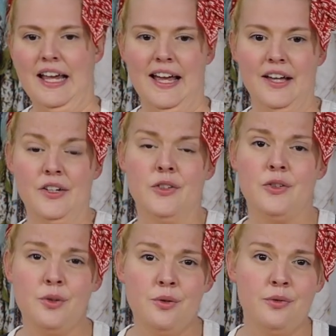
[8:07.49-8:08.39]
And
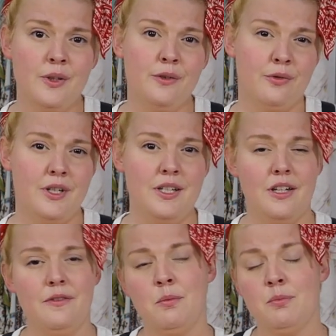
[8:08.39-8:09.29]
do feel free to
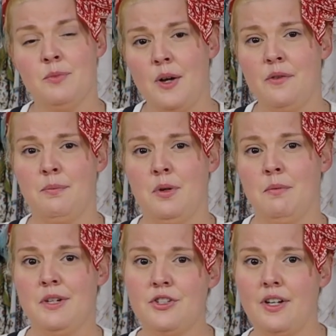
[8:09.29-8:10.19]
give yourself
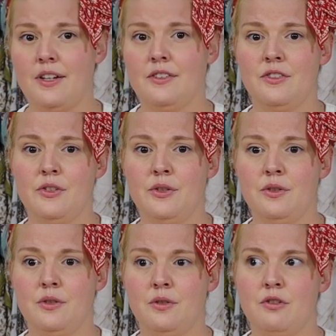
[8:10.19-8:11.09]
permission
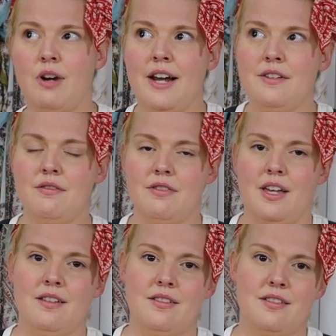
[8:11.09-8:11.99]
to try new
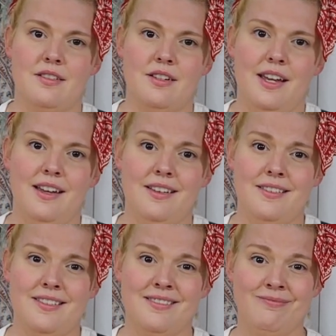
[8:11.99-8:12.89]
things
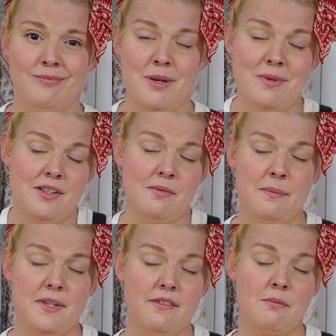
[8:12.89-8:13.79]
and maybe
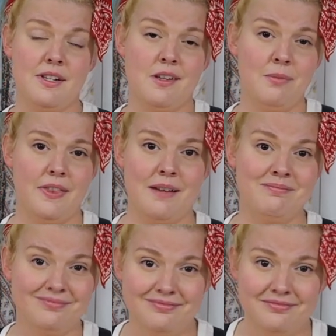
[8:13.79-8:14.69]
sometimes even mess up at them.